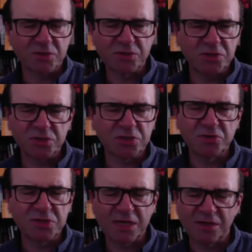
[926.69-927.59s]
And just Sue
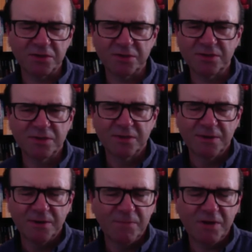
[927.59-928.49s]
said, look,
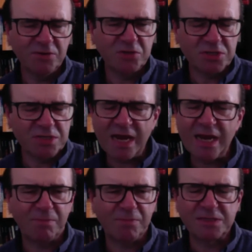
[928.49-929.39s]
just tell
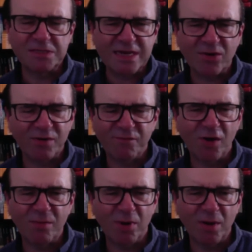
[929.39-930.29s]
him this is how I
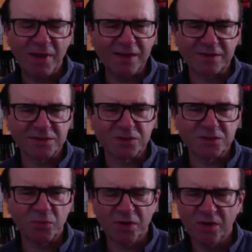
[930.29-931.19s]
fight my battles.
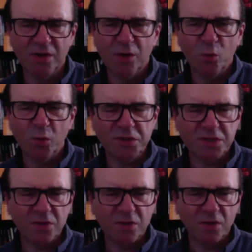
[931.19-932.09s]
What
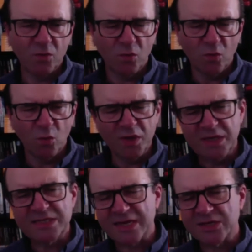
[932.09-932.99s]
is
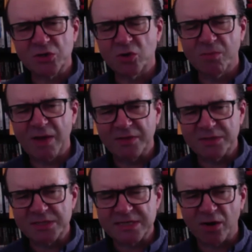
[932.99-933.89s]
that song about? This
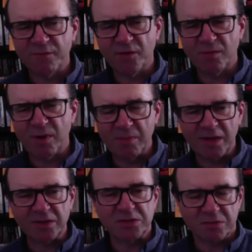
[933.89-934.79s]
is how I fight my
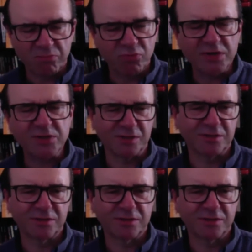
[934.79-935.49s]
battles. Presence.